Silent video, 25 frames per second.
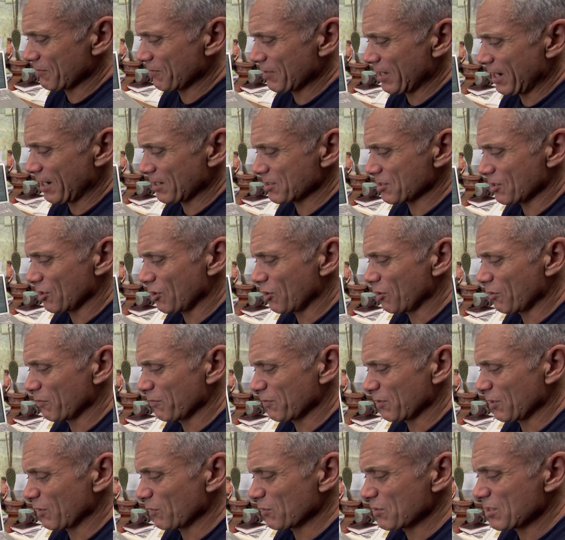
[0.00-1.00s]
effect of,
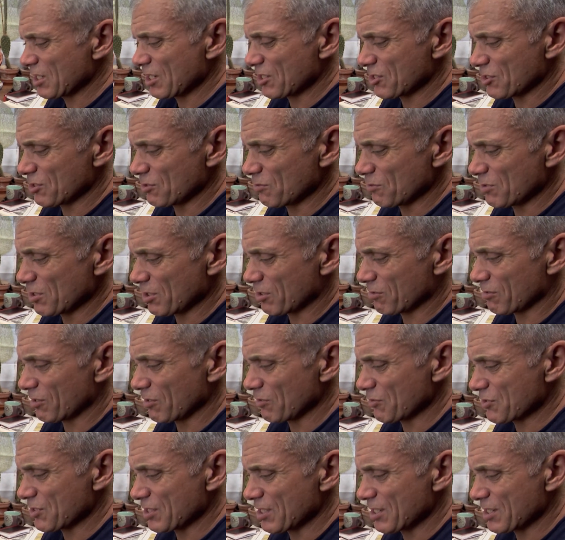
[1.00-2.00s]
tissue
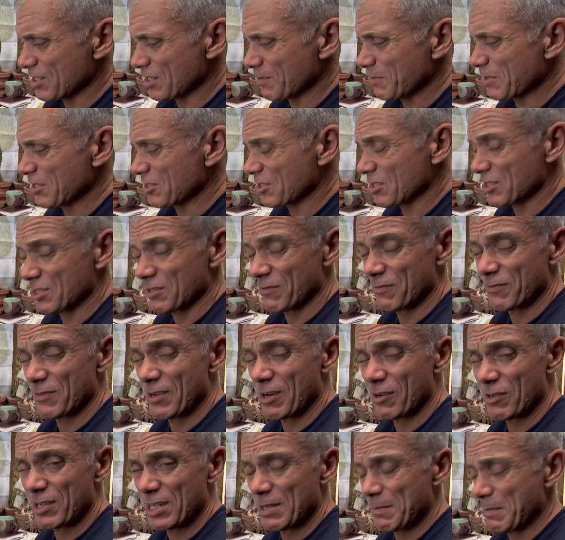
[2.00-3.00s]
necrosis. I mean, it's just a
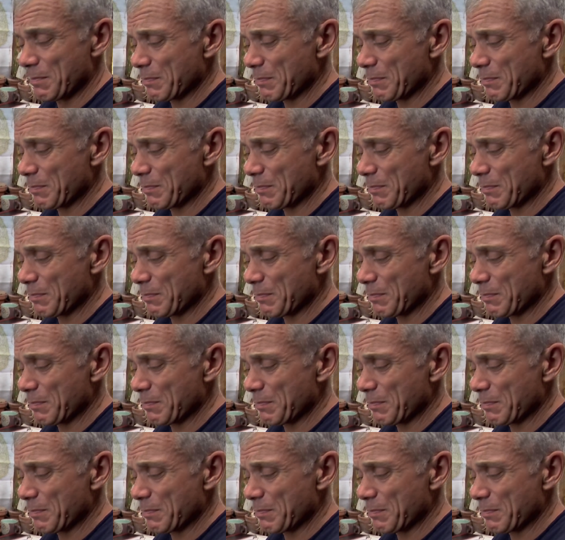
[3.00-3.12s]
very